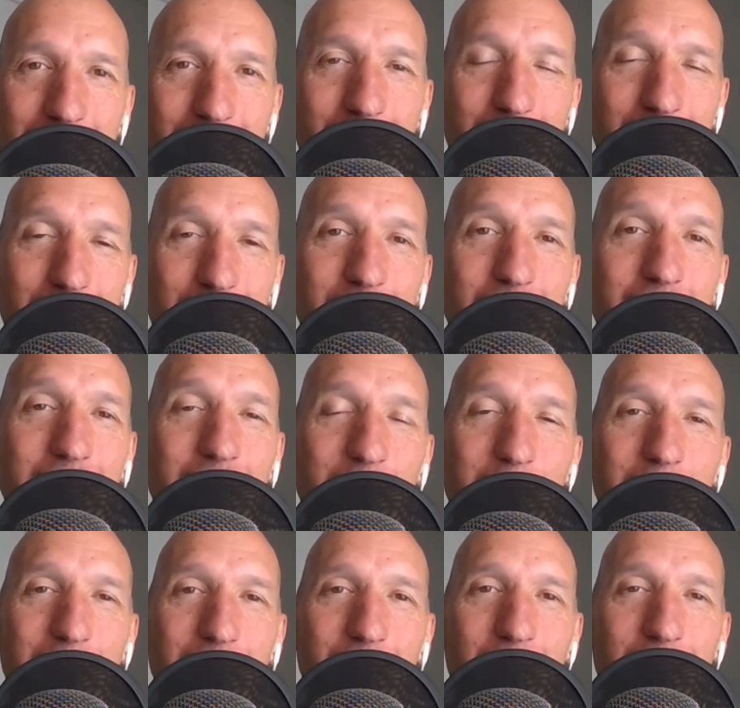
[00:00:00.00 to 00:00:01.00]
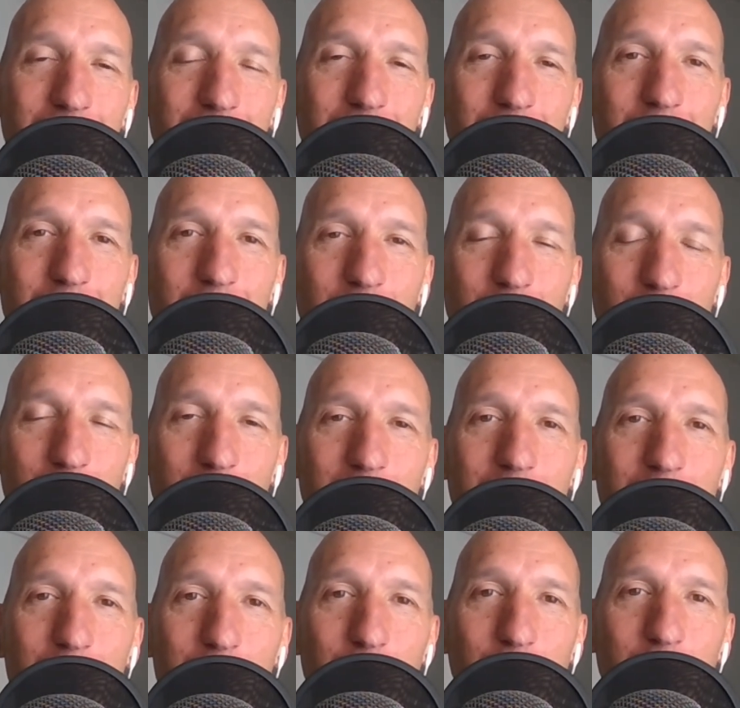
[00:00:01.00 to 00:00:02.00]
uh, continuing to listen to the
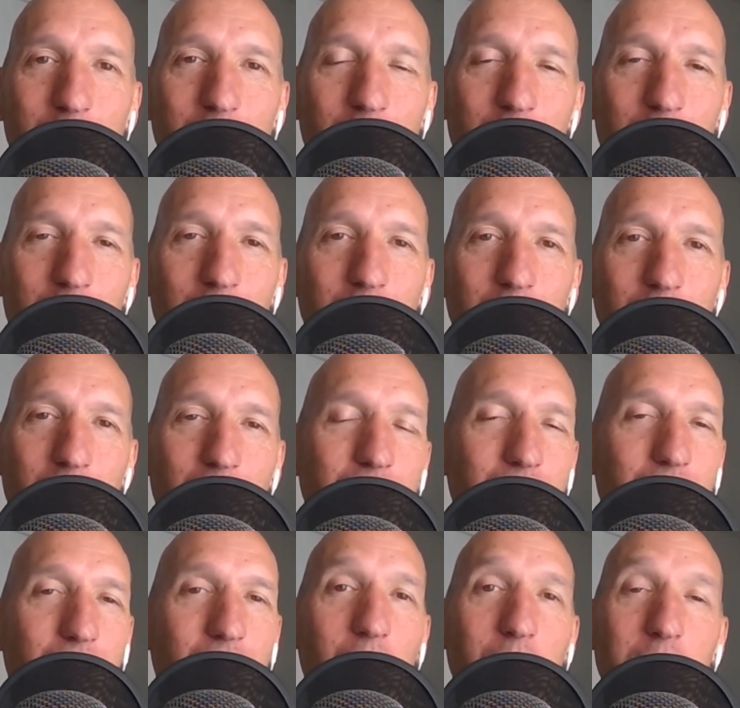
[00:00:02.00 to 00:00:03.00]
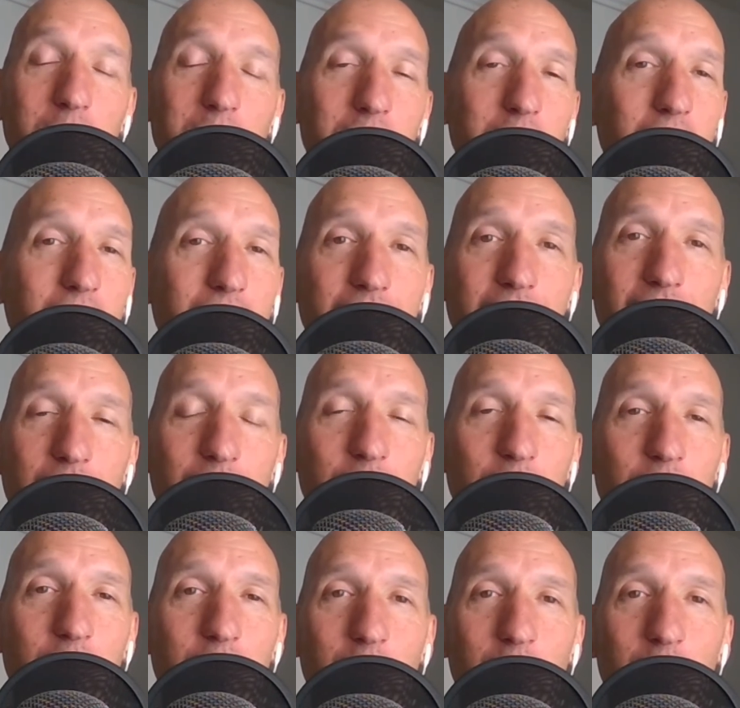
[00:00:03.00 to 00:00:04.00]
episodes. I would really love
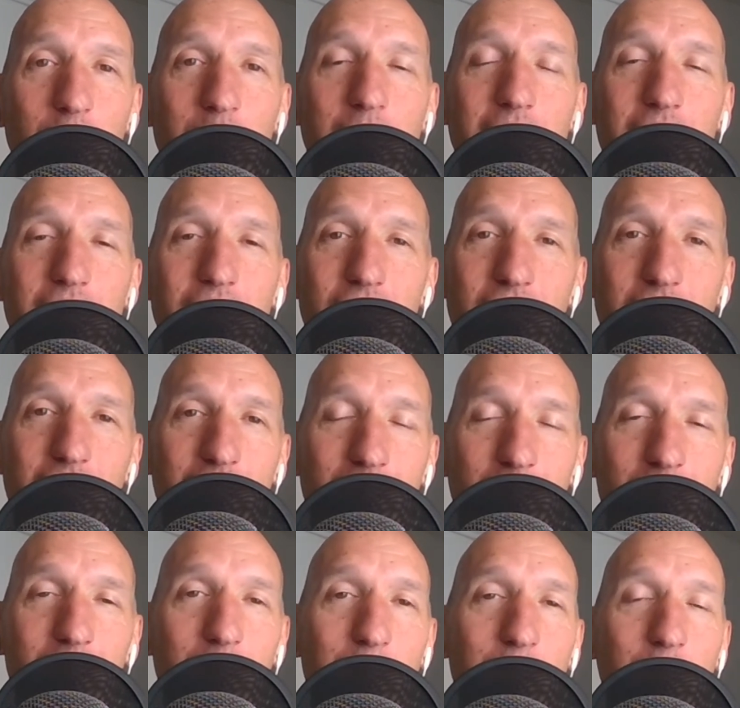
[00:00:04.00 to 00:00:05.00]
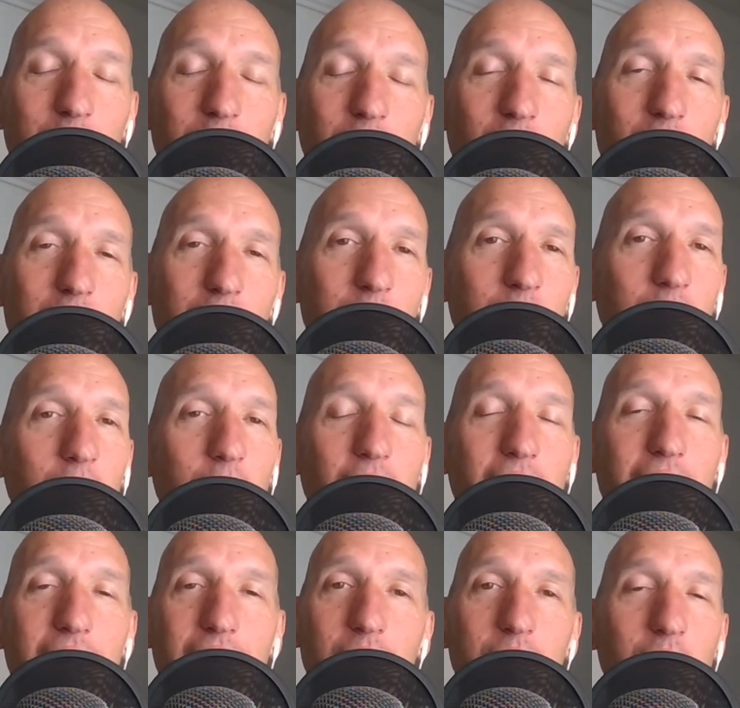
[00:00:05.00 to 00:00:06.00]
you to uh, share this episode if you
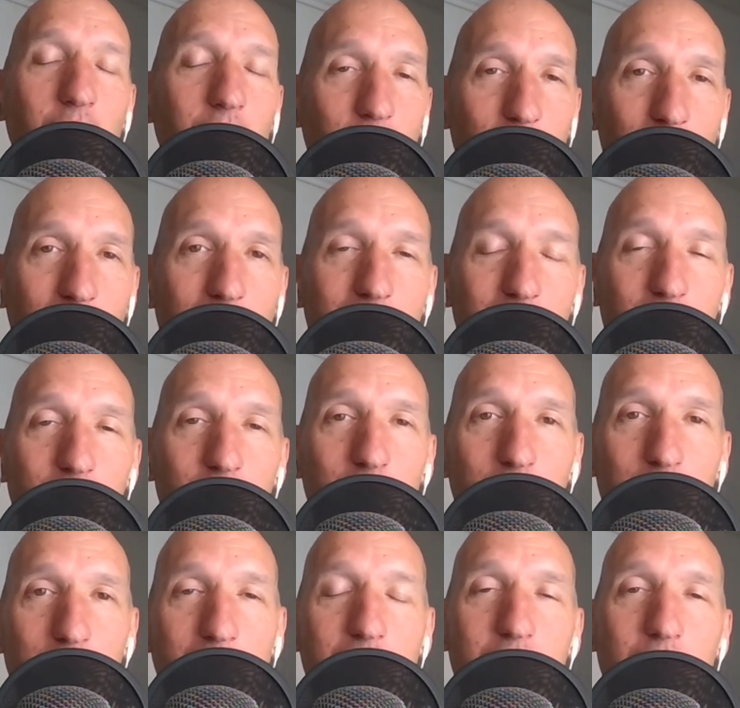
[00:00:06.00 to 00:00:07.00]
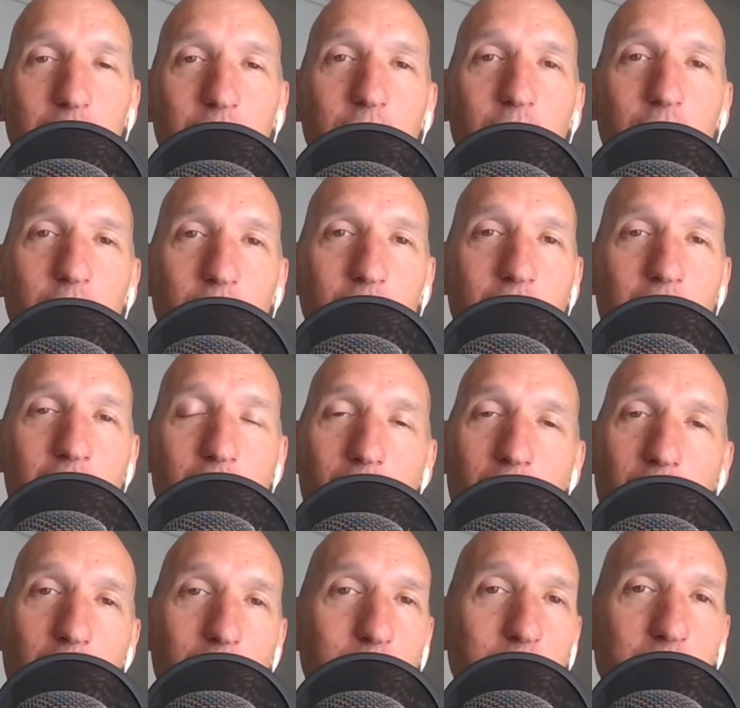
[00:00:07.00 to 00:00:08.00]
found it of value to others, because
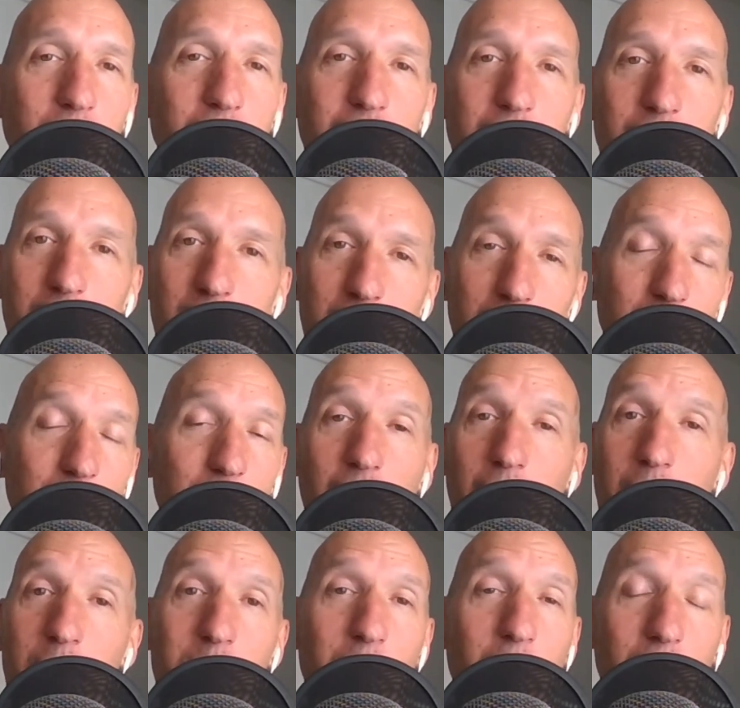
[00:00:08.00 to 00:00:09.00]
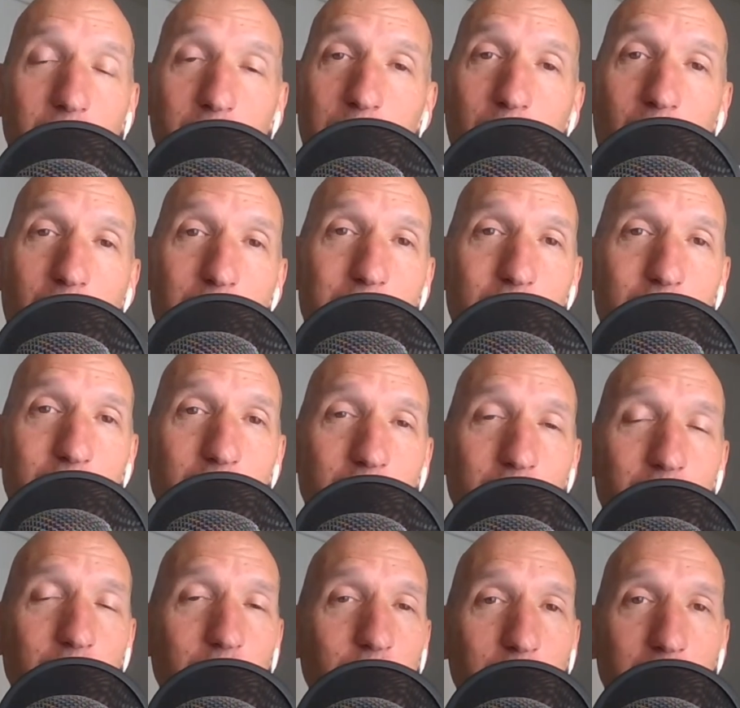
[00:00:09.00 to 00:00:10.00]
I'd really, you know, it's my
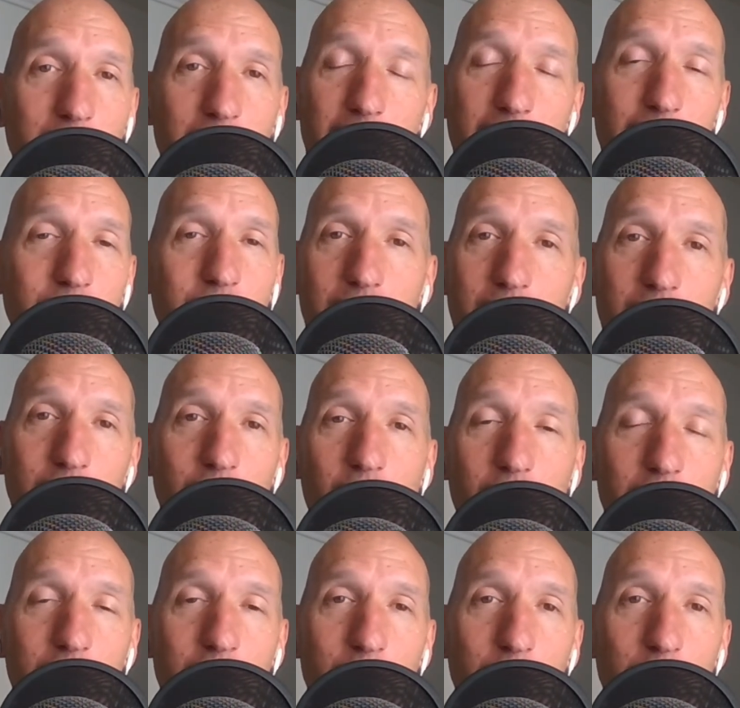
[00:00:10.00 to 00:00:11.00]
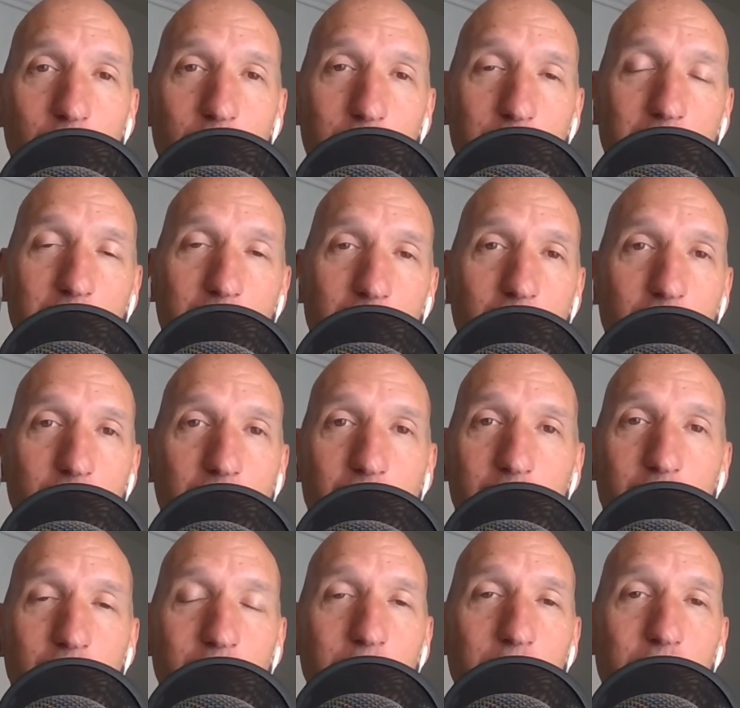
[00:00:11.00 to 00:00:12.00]
mission to enhance and enlighten the well-being of
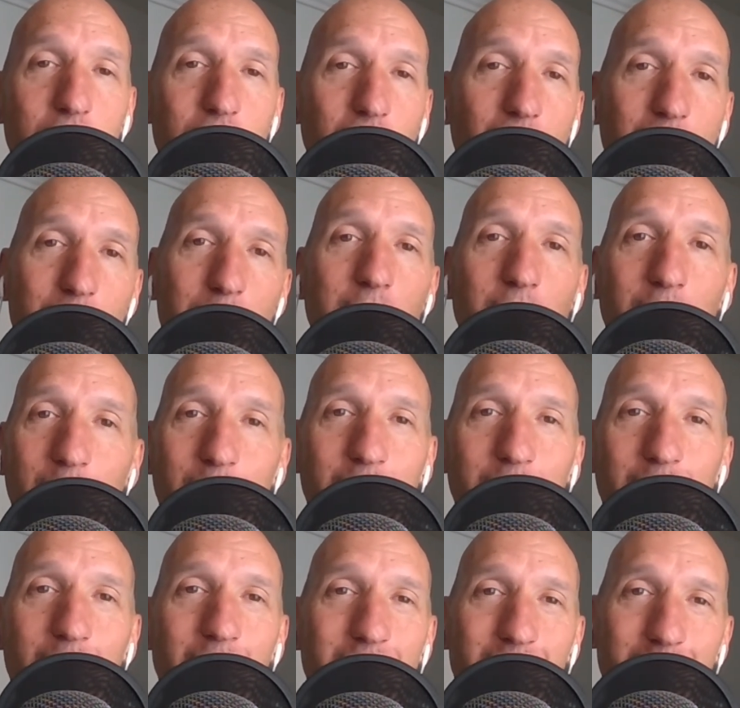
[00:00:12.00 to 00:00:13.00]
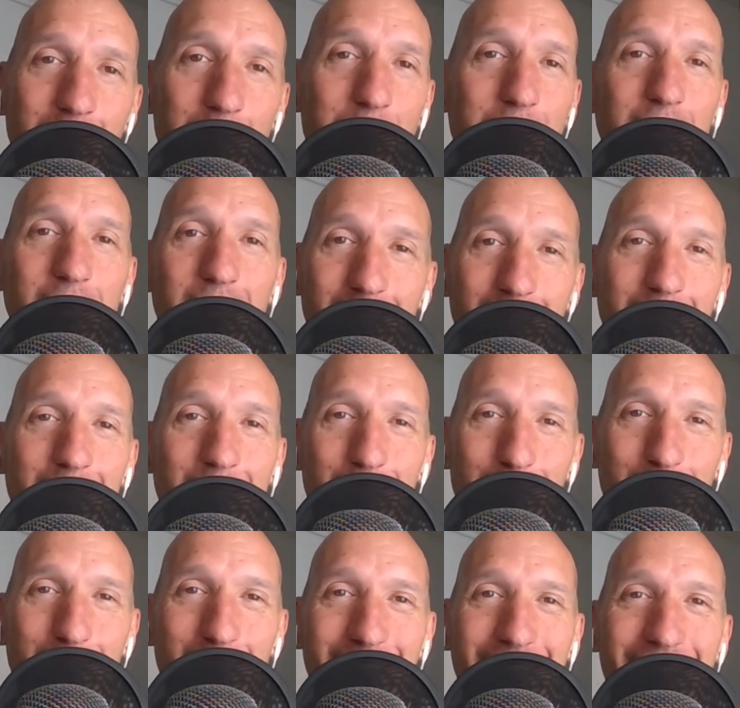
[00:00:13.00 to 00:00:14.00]
others. But Jamie also resonates
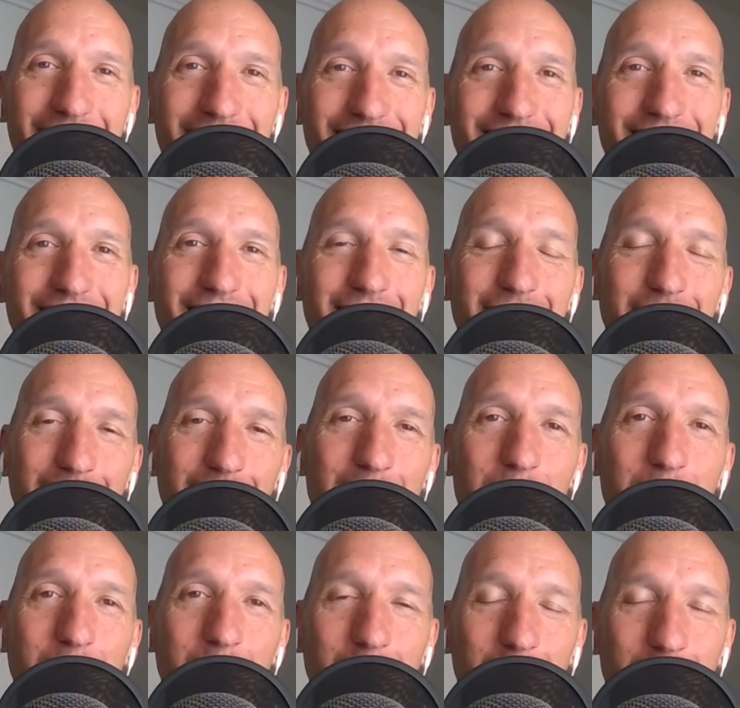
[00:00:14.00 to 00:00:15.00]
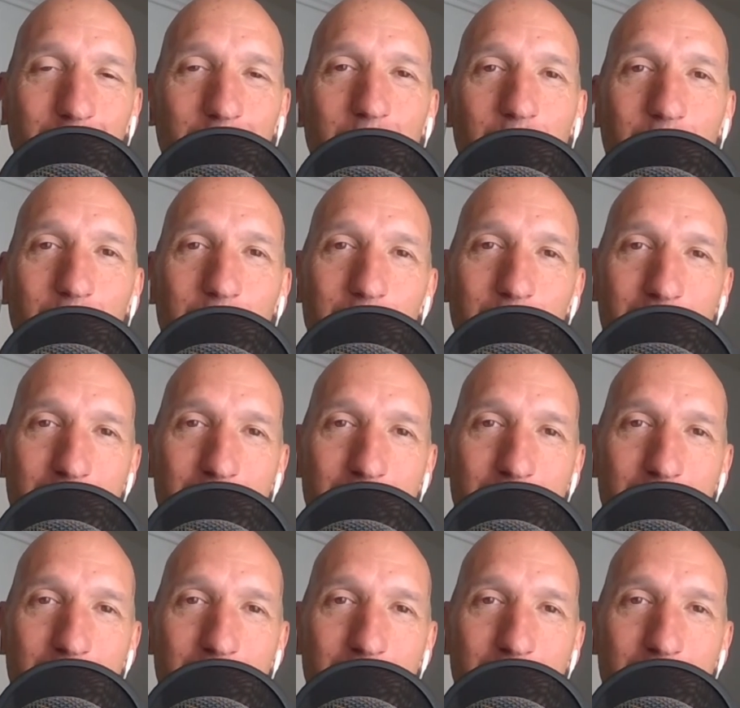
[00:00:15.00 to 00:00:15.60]
with that, and he he wants to help